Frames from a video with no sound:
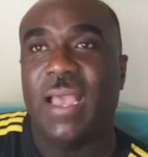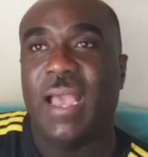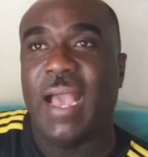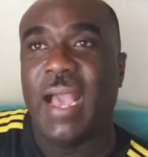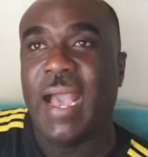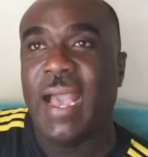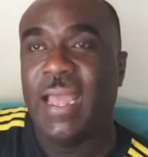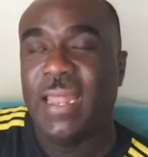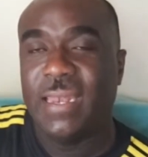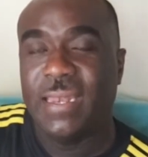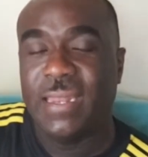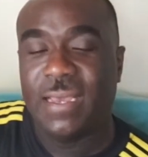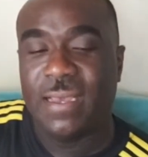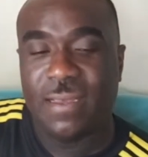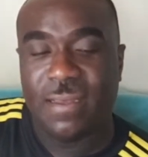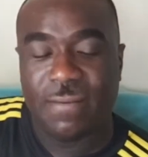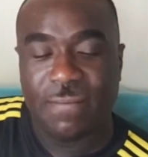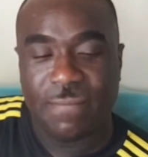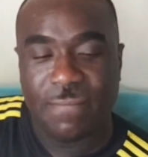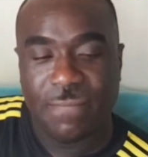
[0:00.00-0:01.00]
And
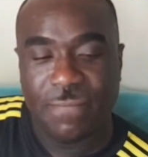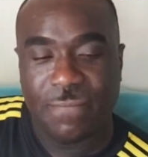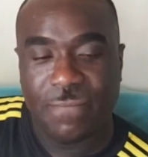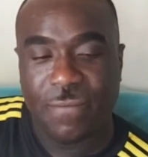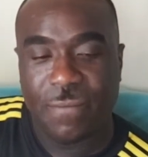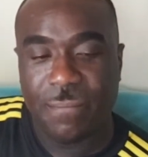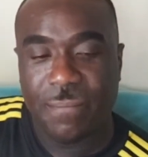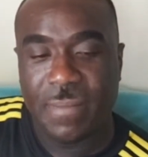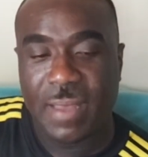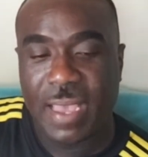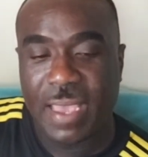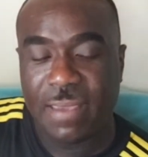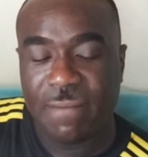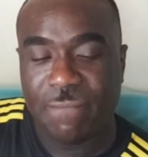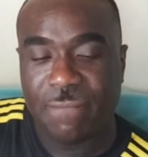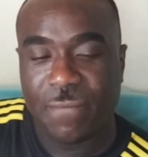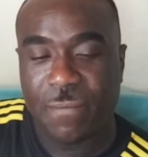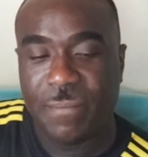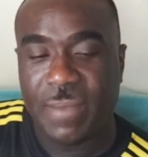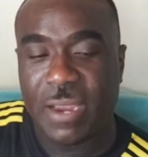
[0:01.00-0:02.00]
from
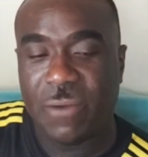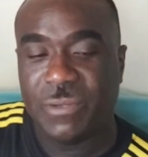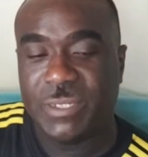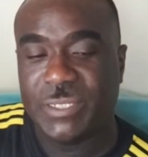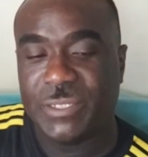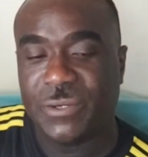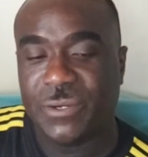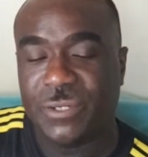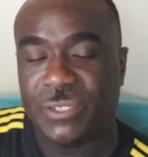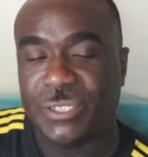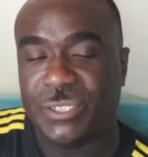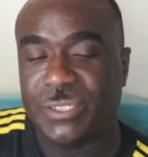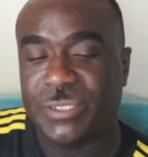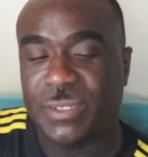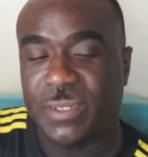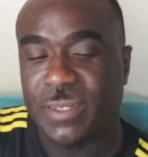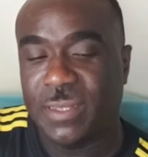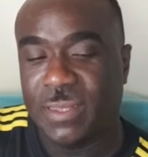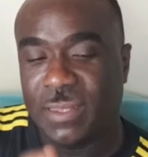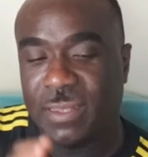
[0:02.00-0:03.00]
my research,
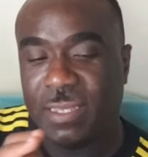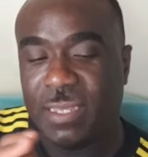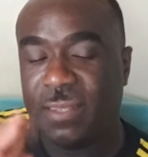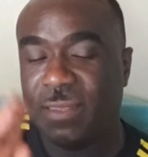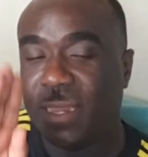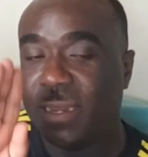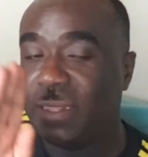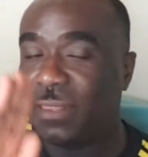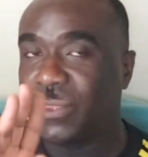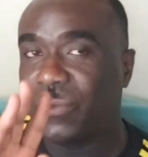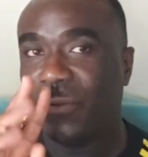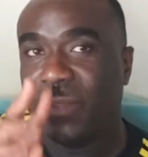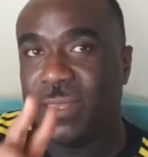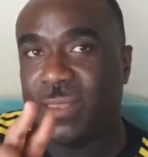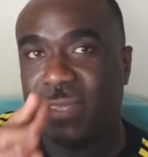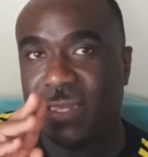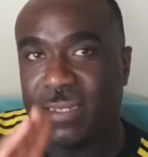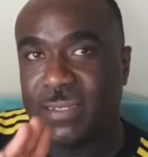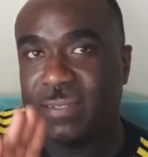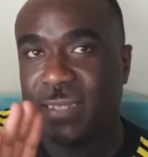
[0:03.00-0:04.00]
these are the three
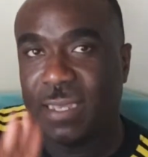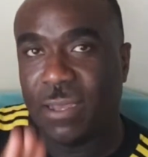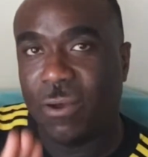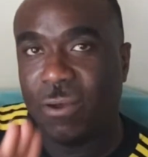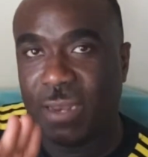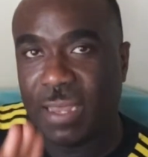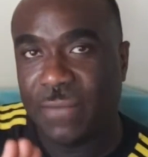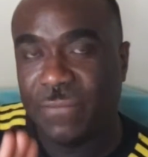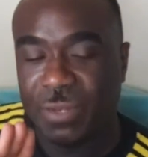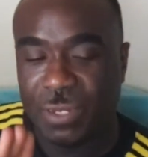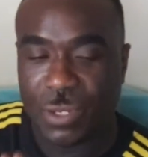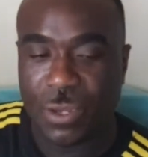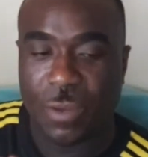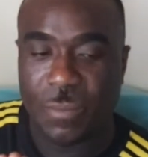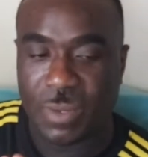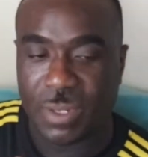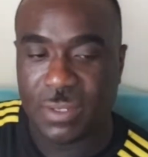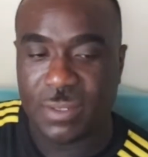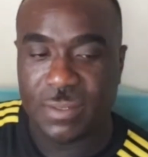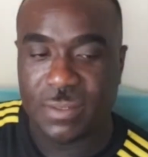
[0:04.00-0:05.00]
things they all have in
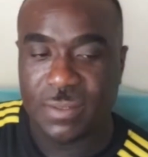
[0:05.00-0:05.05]
common